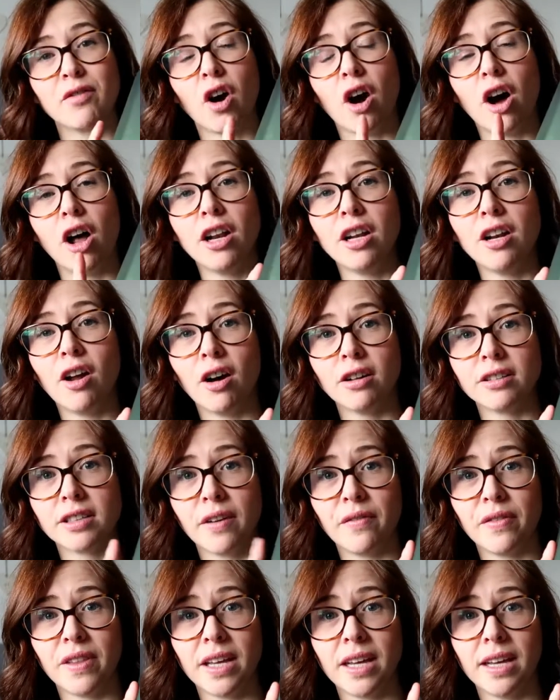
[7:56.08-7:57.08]
got a lot
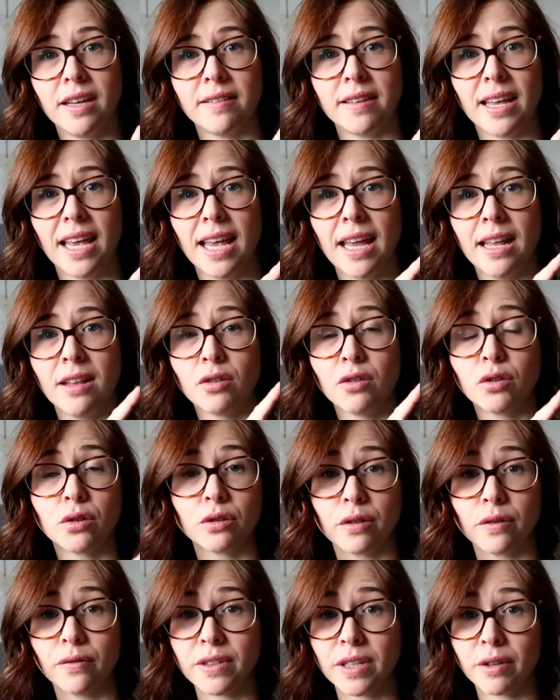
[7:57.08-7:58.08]
of these in
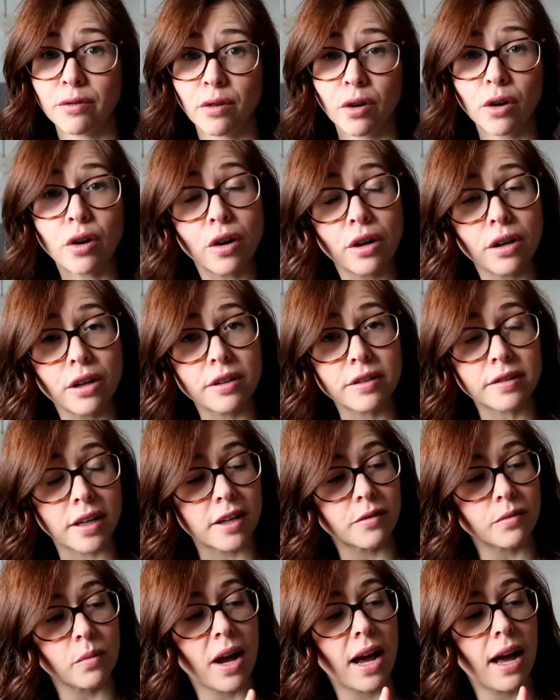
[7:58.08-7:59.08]
sort of different colours
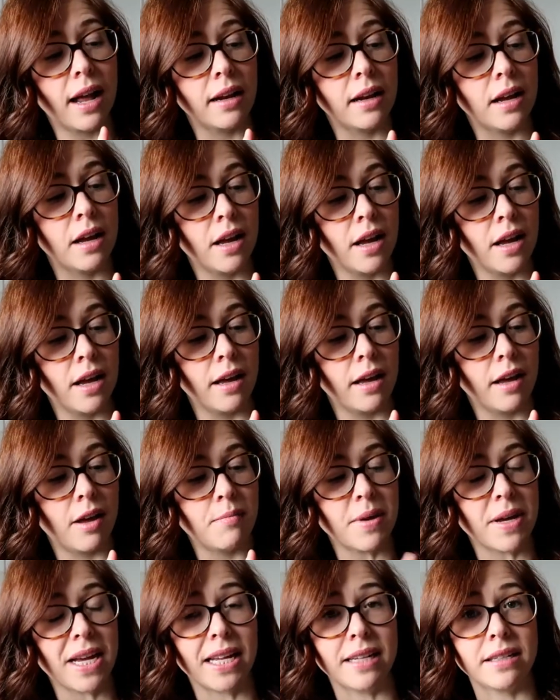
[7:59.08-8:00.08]
as well,
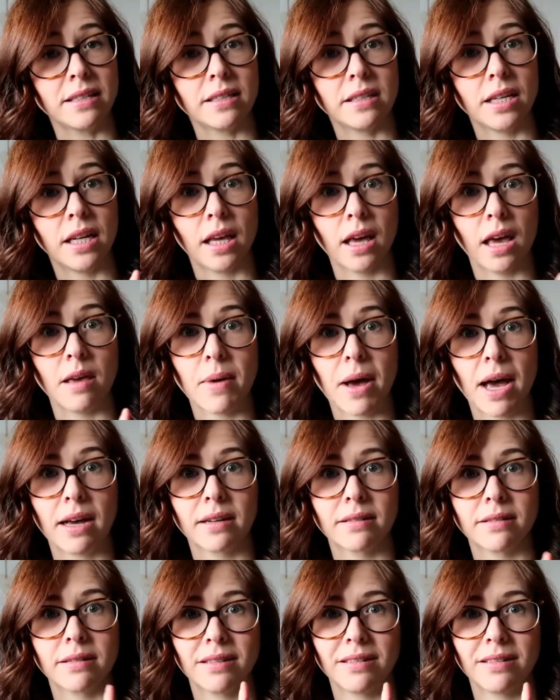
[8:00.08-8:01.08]
in TK Maxx,